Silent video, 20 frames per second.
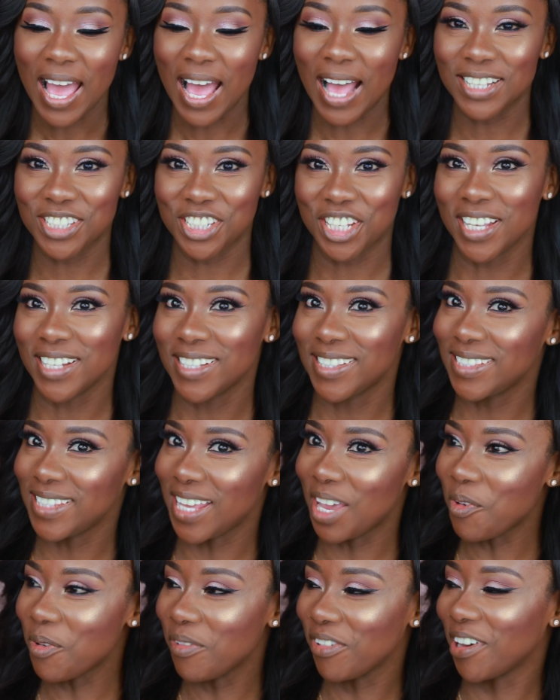As you can
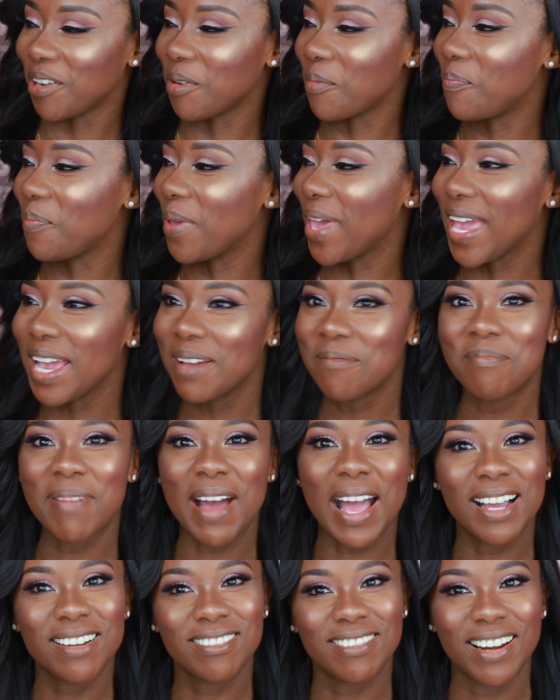see, we've got a pink
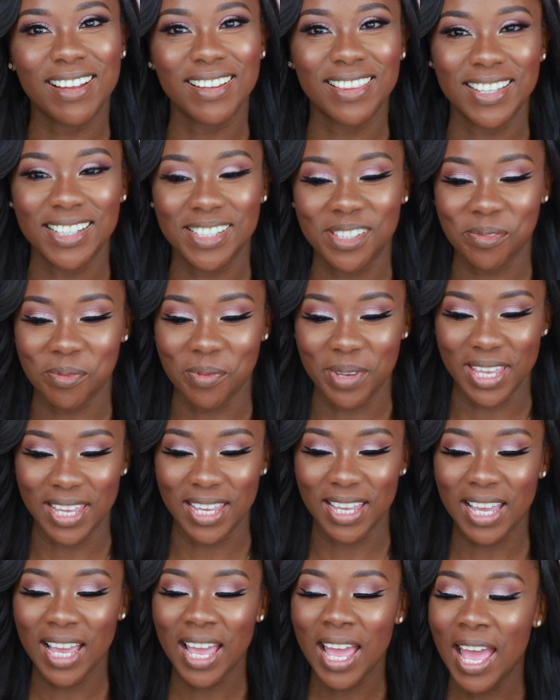background this
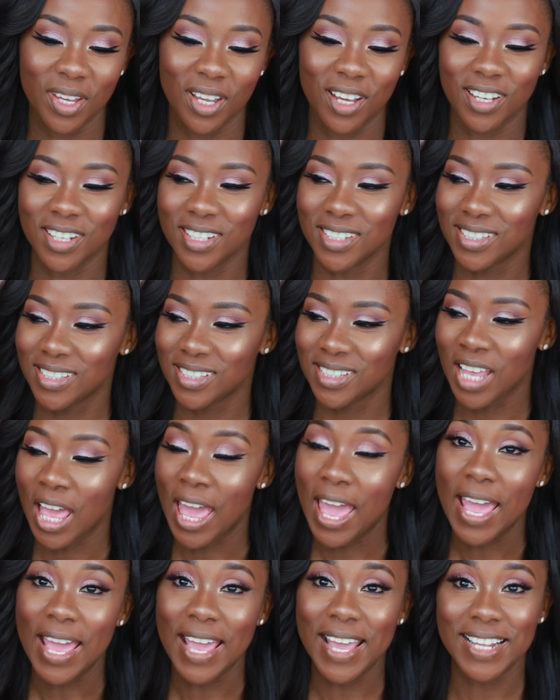week because
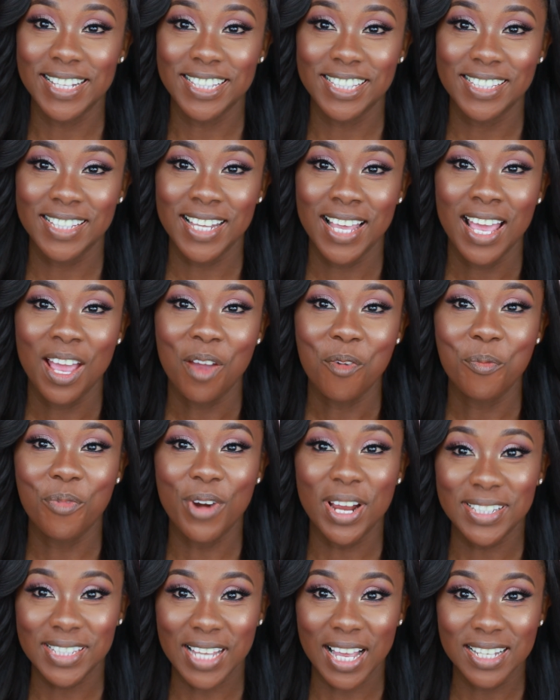it's
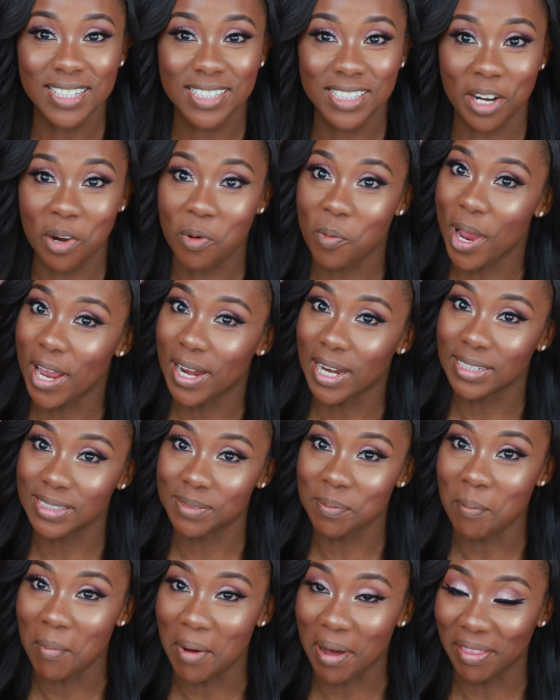Breast Cancer
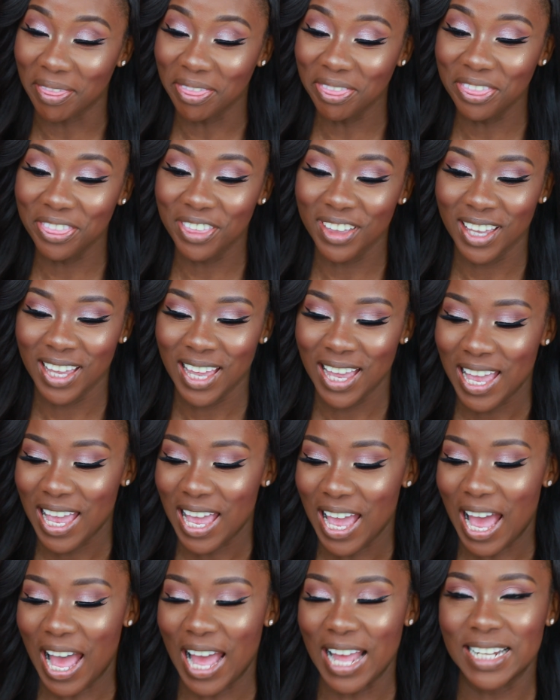Awareness Month,
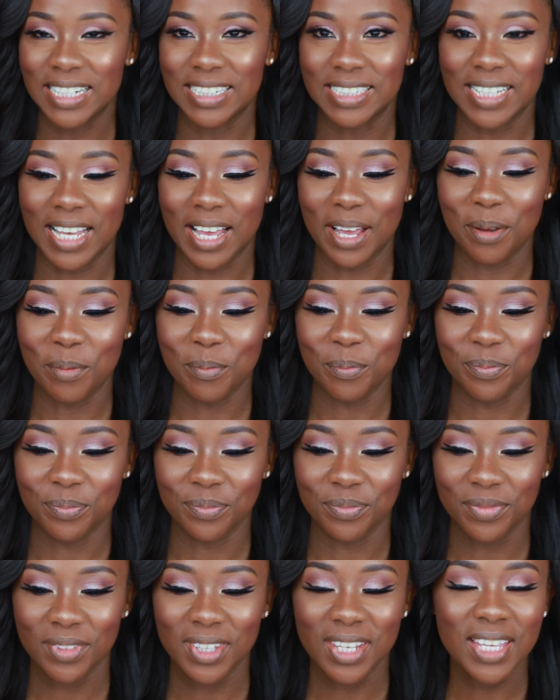and
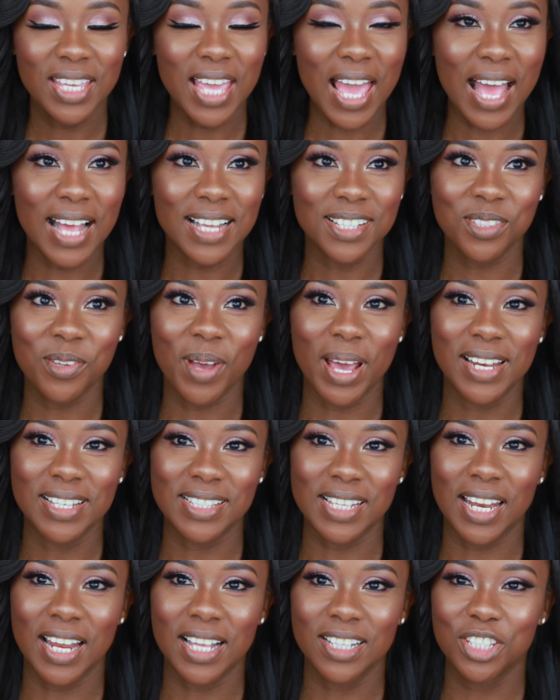yeah, so I
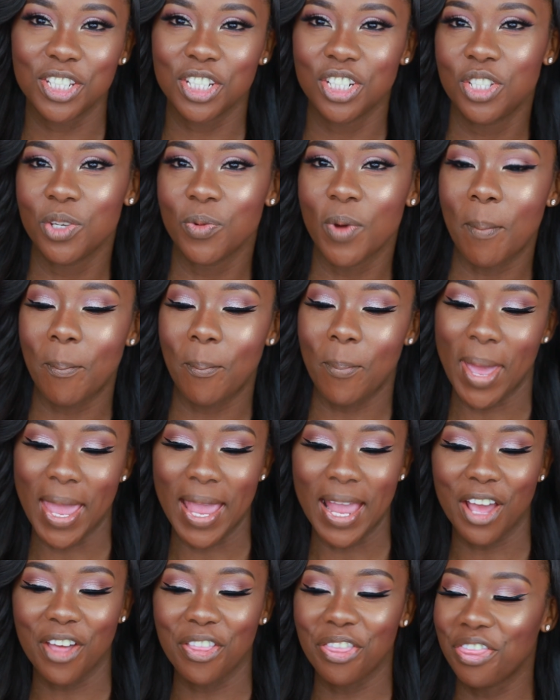decided to do a
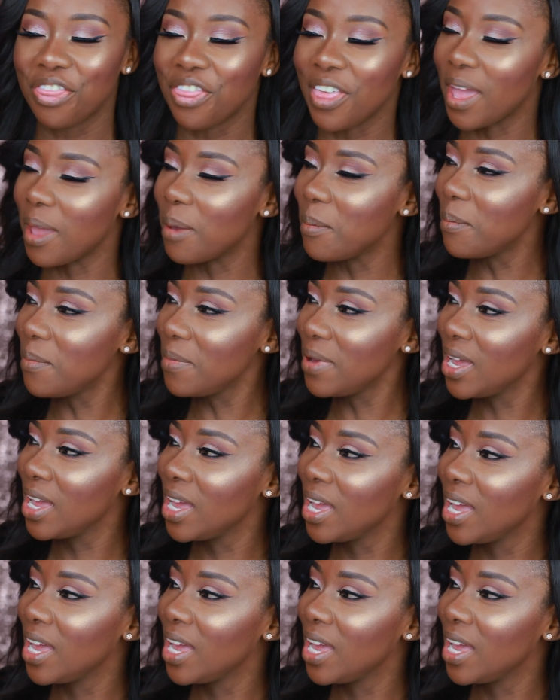pink theme